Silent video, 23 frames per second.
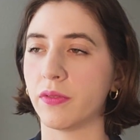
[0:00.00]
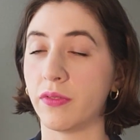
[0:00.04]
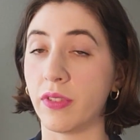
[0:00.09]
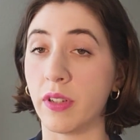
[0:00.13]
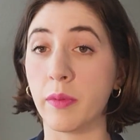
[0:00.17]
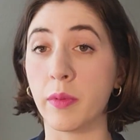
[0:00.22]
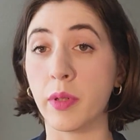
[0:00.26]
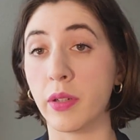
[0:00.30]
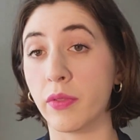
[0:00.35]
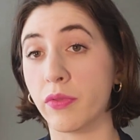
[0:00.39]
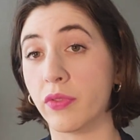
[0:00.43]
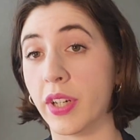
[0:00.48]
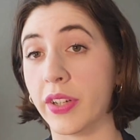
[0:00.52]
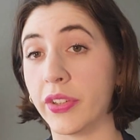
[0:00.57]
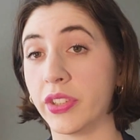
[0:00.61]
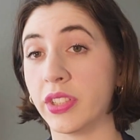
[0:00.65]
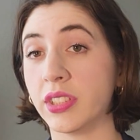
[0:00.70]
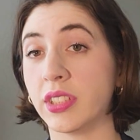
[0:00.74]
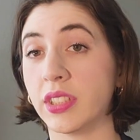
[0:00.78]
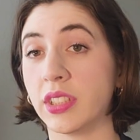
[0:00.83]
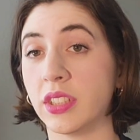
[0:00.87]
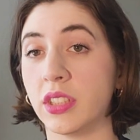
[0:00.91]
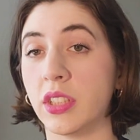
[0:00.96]
feminine
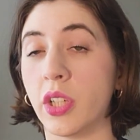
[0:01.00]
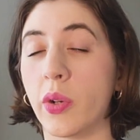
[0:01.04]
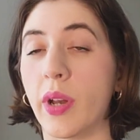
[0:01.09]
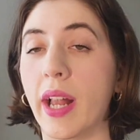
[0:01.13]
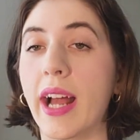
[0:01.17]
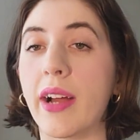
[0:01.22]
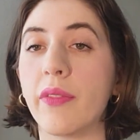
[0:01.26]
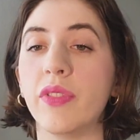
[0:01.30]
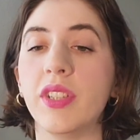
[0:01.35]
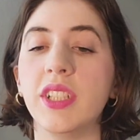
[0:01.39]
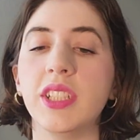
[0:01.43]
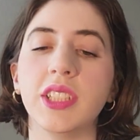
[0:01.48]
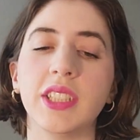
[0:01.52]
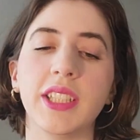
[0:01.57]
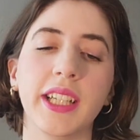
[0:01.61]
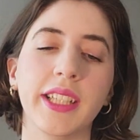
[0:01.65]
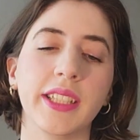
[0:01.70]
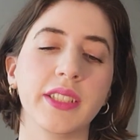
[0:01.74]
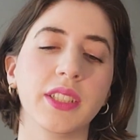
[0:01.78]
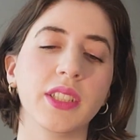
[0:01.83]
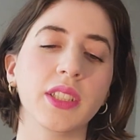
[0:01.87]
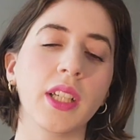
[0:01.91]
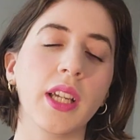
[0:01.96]
fragrances don't have these
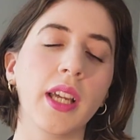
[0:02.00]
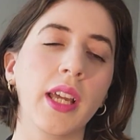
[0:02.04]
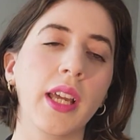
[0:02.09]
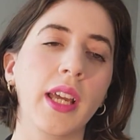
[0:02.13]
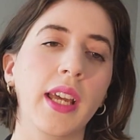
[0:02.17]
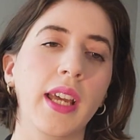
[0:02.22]
days.